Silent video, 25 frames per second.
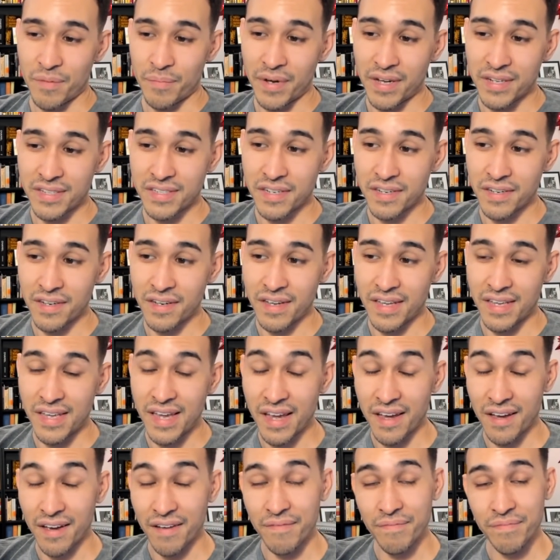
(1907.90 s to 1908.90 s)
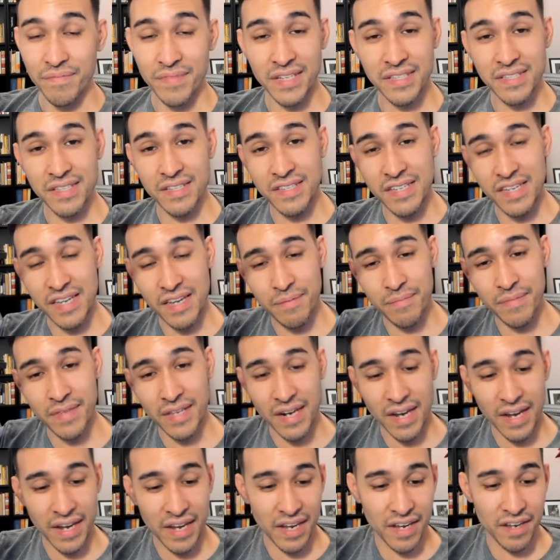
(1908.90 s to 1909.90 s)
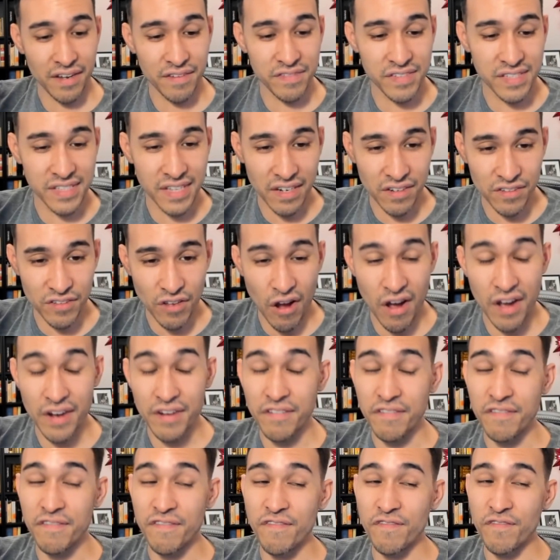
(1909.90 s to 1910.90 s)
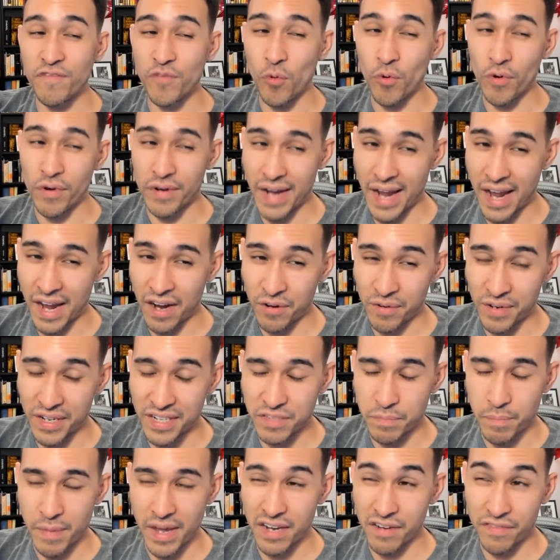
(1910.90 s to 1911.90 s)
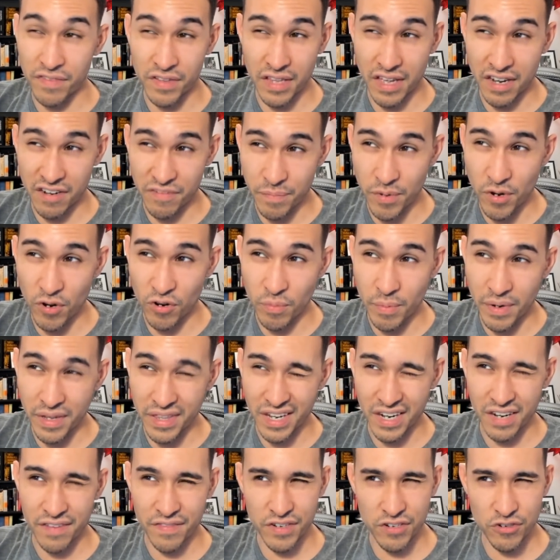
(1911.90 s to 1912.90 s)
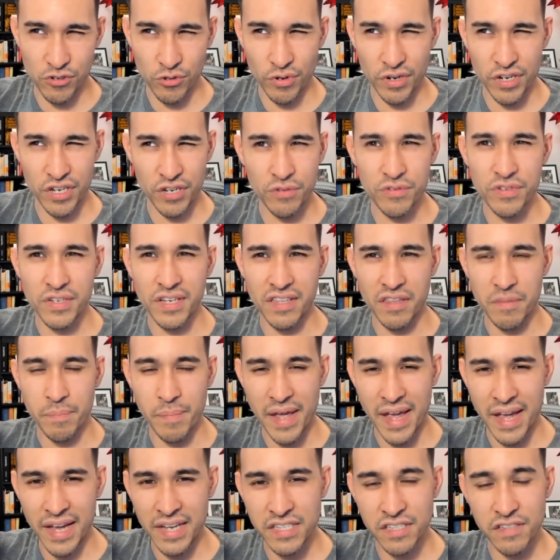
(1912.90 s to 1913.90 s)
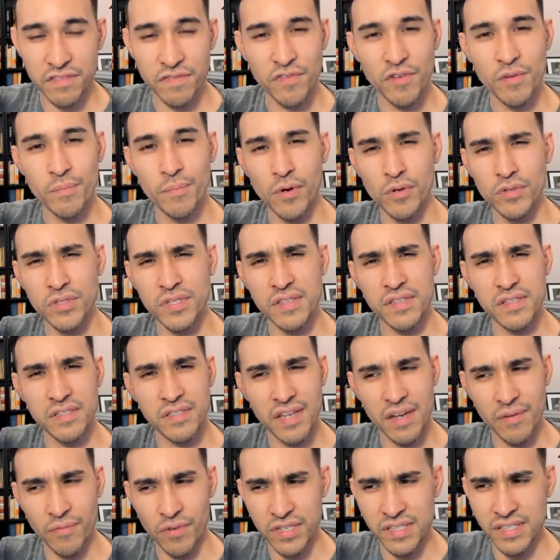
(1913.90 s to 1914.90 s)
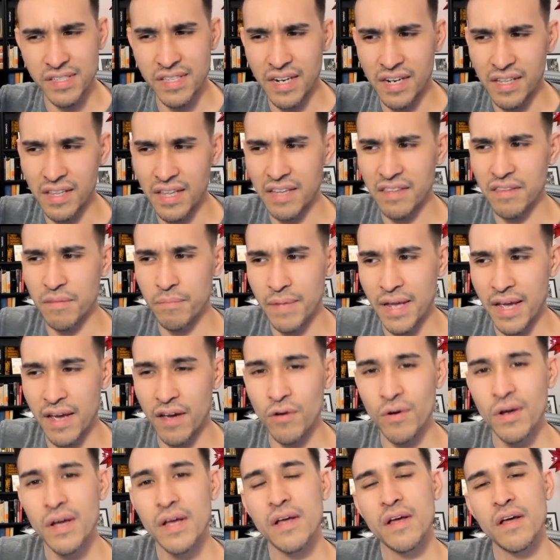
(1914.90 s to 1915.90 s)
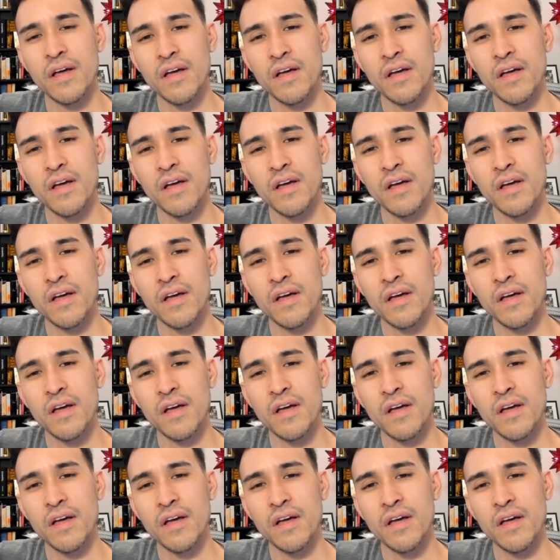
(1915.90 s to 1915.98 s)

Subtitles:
But yeah, that's the team that I have settled on for now. It's made of a lot of Pokemon that I've enjoyed using in the past for mostly the same reasons that I like them now.